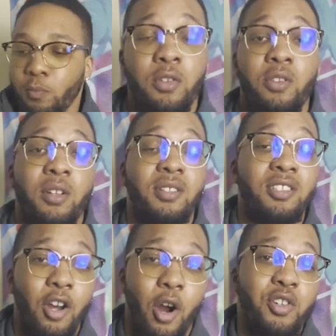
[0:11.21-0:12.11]
So they're
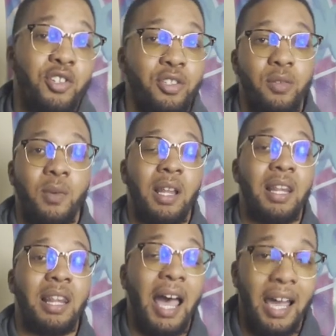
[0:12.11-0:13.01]
charging you a
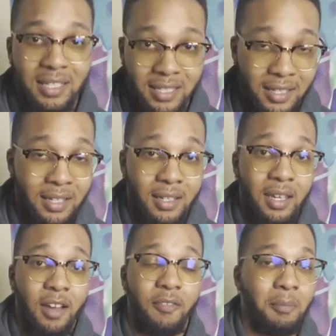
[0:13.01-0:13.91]
lot
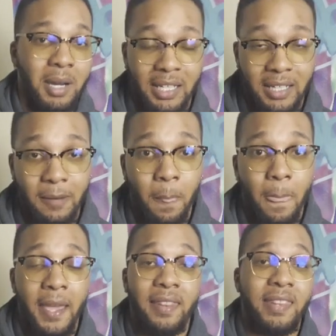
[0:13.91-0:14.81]
of money.
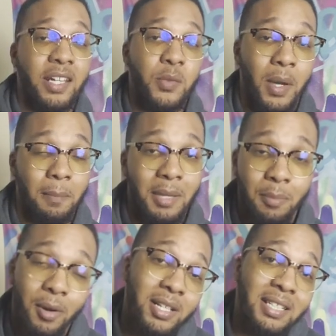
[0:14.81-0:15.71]
And that's why me
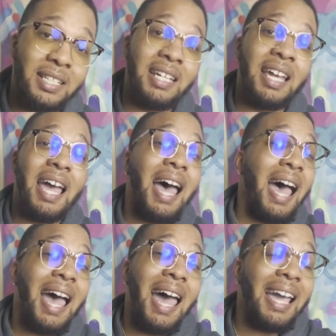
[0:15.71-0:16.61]
personally,
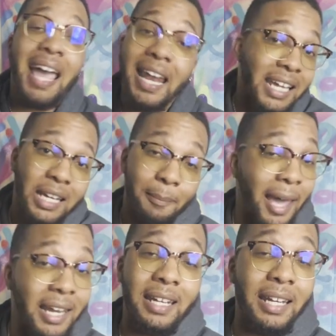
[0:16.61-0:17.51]
I gotta get up
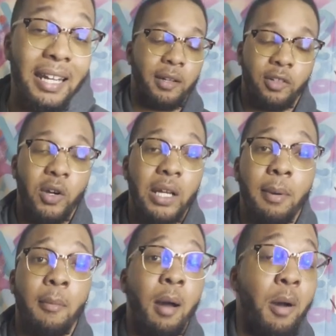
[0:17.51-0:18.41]
out of there. Growing up, my
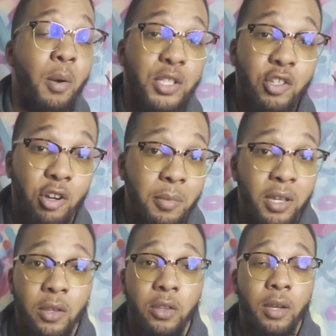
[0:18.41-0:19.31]
mom always told me
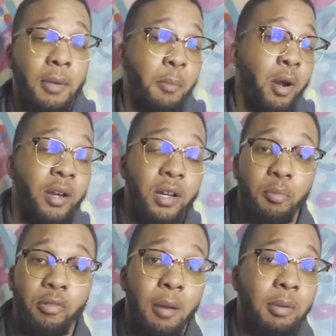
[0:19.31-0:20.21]
you're either gonna be a part of the
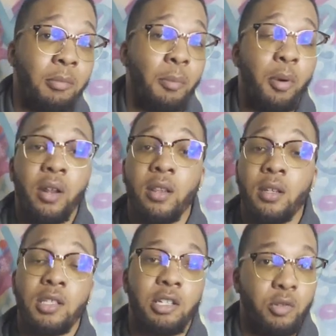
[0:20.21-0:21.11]
problem or part of the
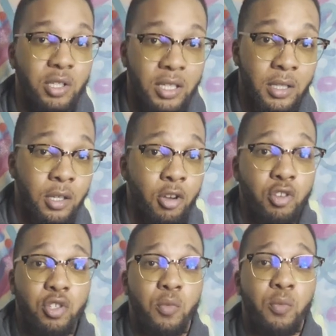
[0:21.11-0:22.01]
solution.
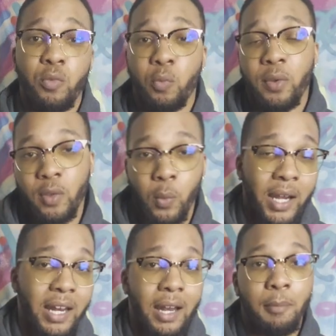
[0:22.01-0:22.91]
So with the way
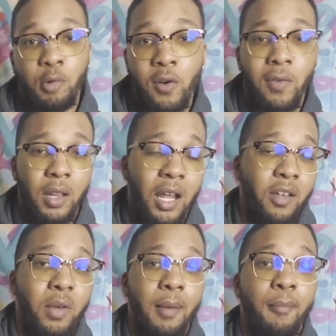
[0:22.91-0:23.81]
that I move, a lot
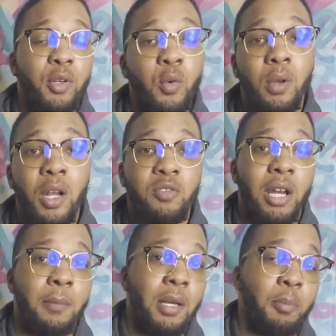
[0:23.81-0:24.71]
of what I'm doing is trying
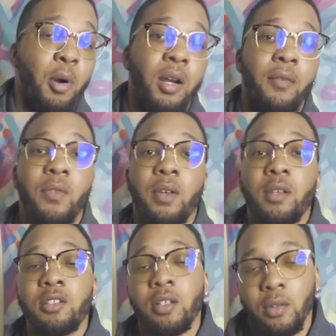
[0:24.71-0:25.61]
to be a part of the
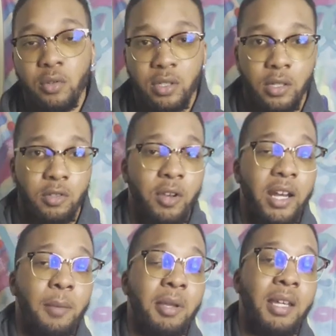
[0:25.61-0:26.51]
solution, trying
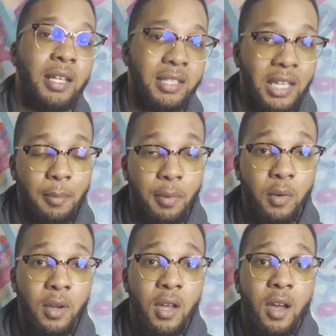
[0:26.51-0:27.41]
to be an
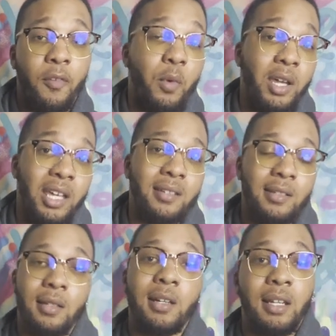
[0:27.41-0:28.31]
example of what it
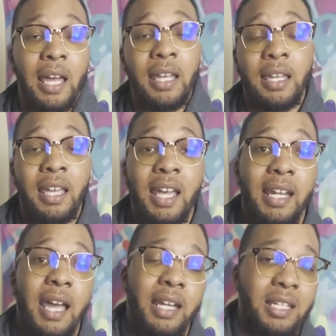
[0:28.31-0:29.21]
should look like and
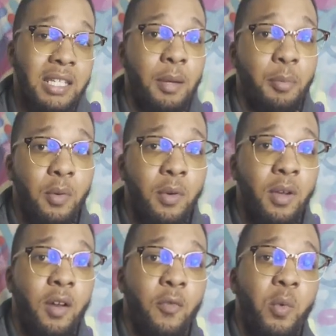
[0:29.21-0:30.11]
an example
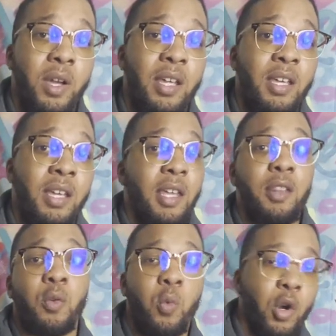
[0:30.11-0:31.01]
of what
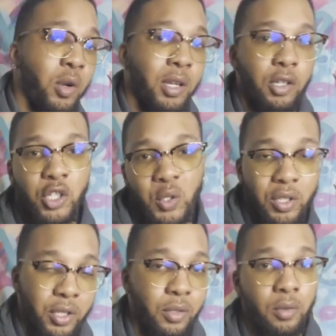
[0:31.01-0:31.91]
the world can do to
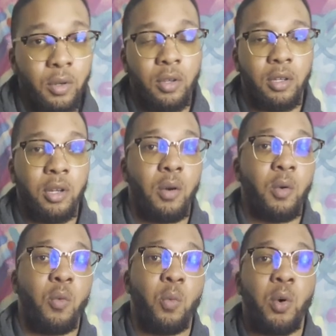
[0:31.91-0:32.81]
you, you
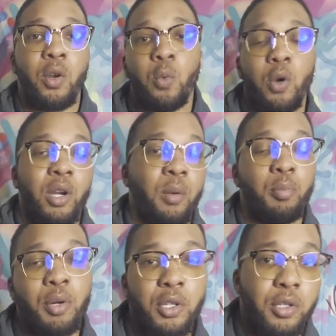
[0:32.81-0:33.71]
know, where the world can
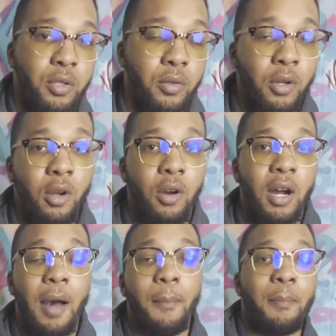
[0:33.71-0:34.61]
push you or
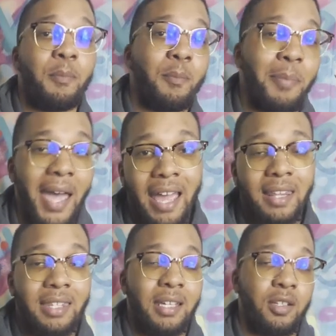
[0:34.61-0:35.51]
how
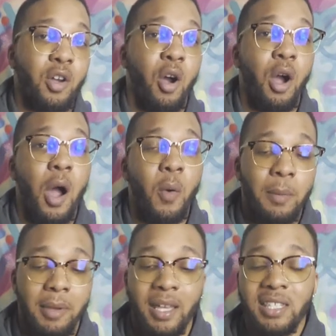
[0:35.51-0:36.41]
bad things are. I want to
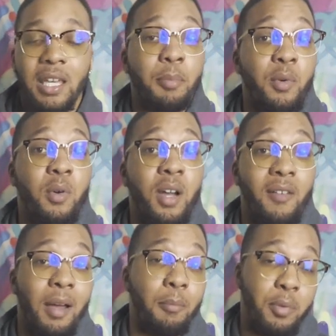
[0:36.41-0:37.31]
be an example of
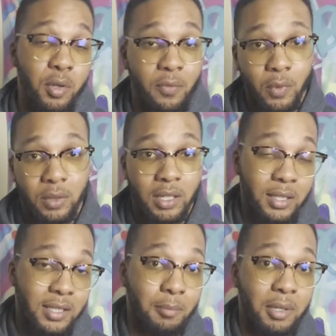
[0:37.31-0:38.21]
how beautiful
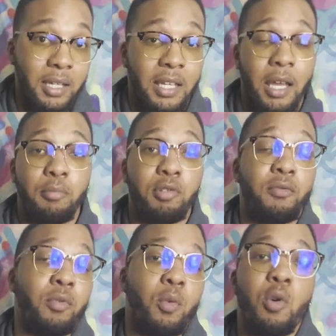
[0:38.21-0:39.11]
things can be and how
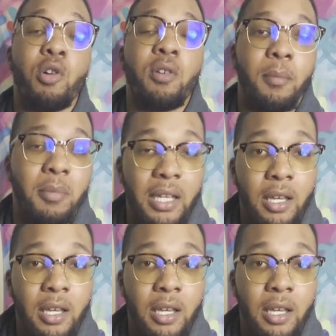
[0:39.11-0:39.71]
beautiful the world can be.